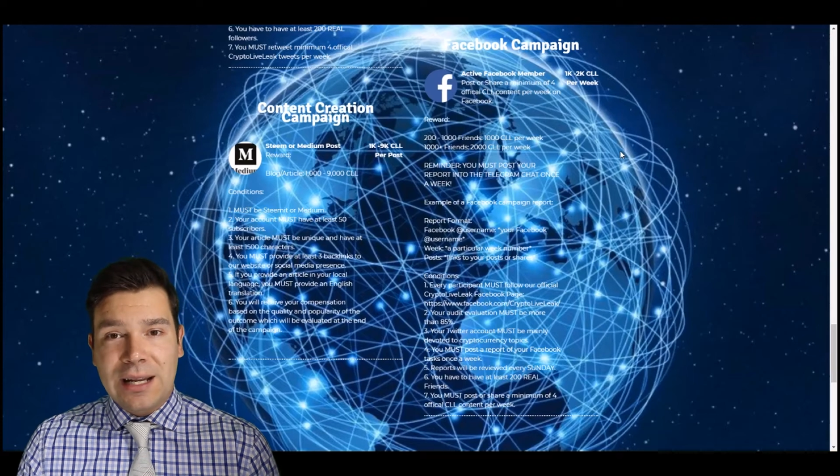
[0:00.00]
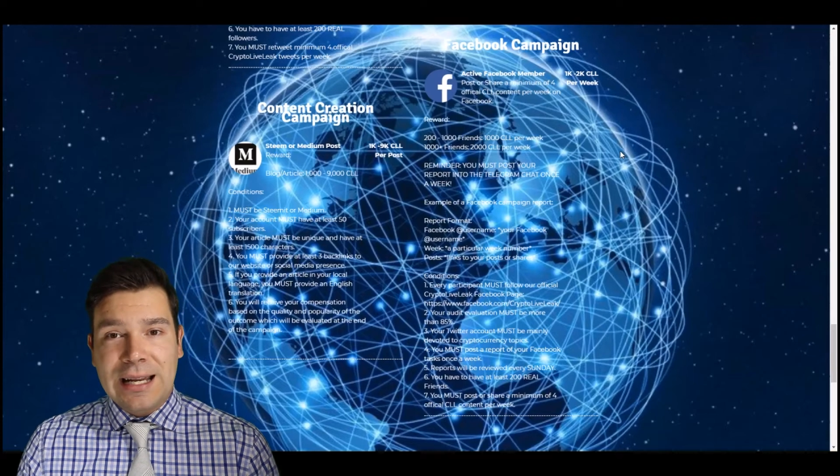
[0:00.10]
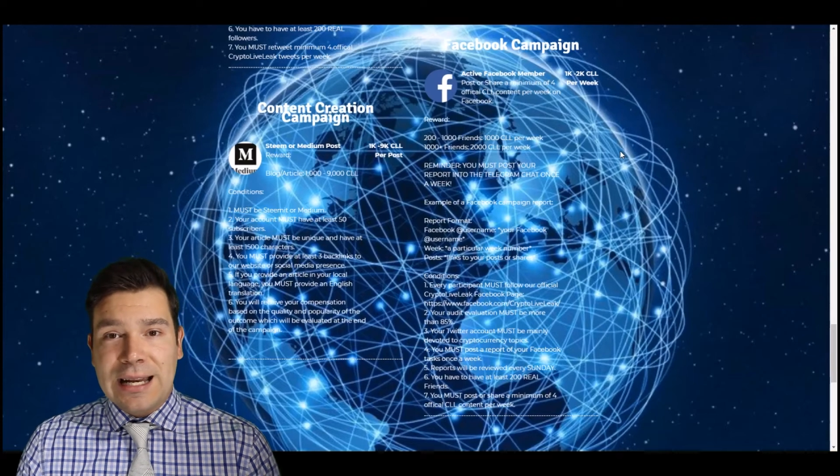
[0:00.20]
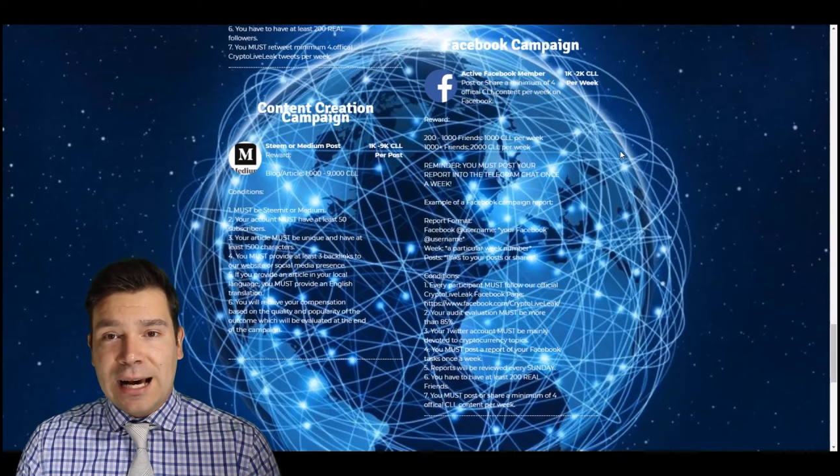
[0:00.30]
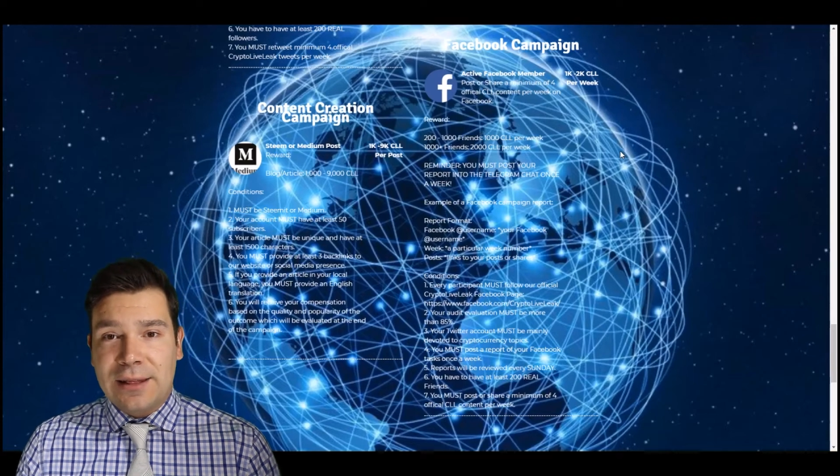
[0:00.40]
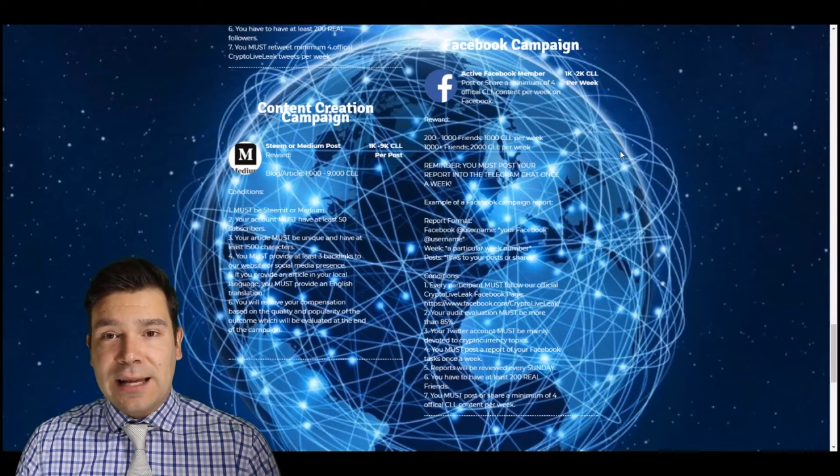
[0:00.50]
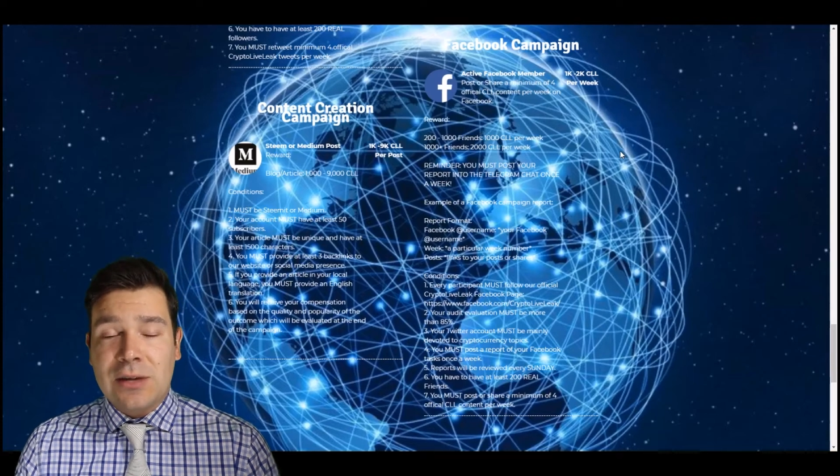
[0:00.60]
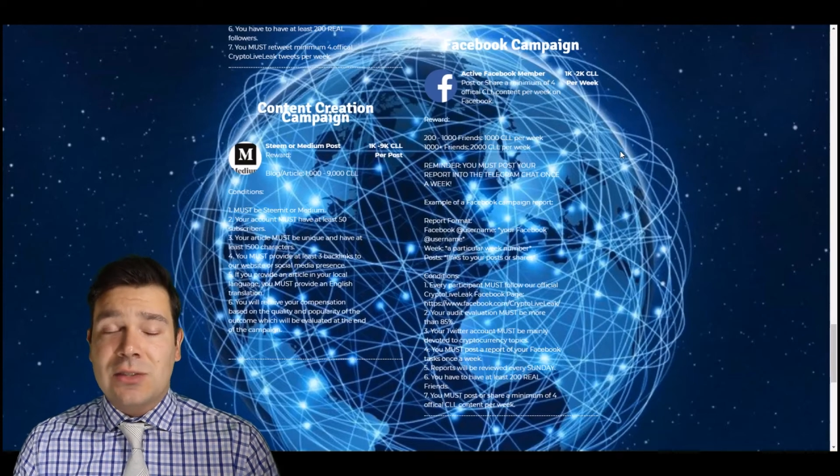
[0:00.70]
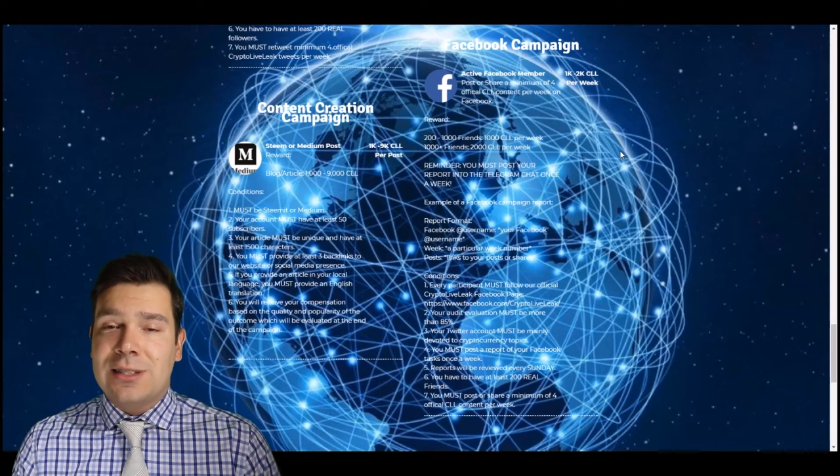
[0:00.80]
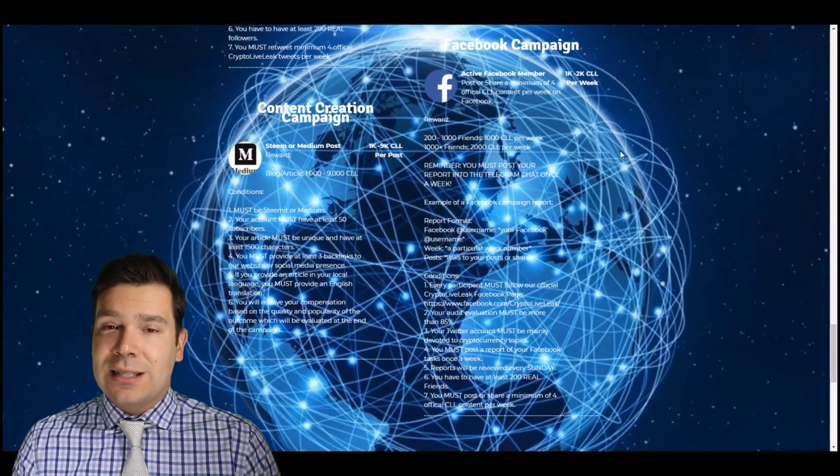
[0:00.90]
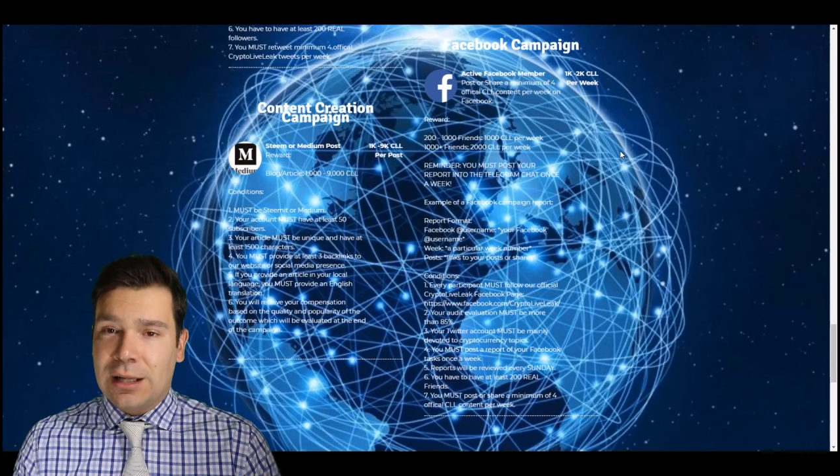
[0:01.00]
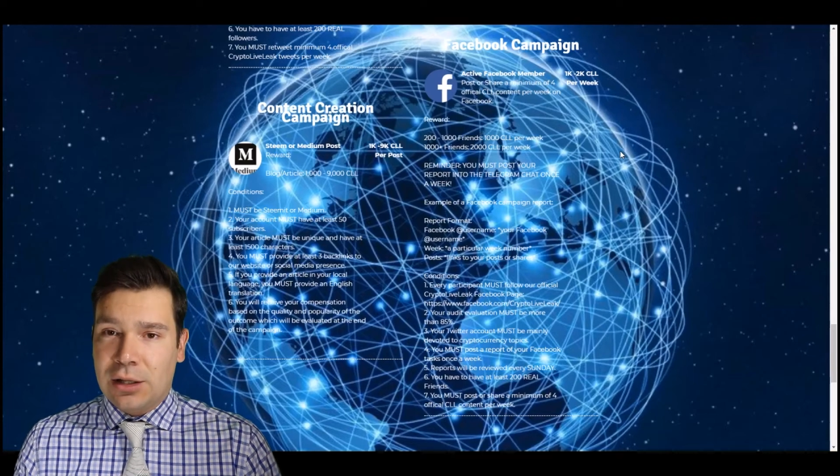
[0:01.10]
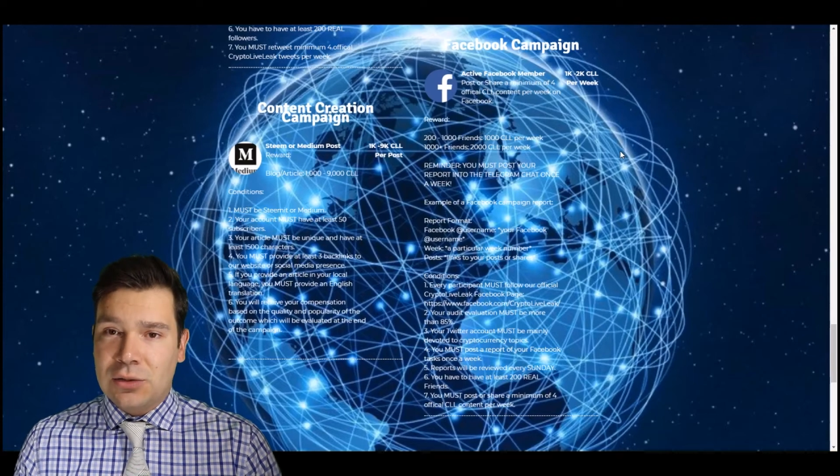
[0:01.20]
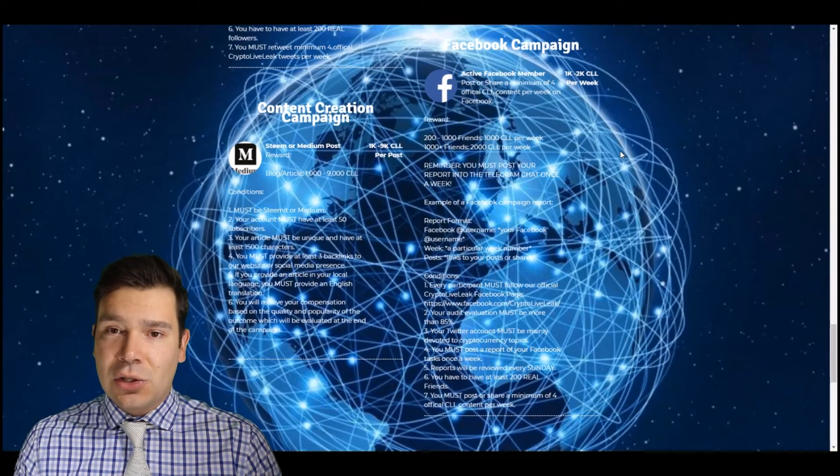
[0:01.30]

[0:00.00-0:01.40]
and 9,000 CLL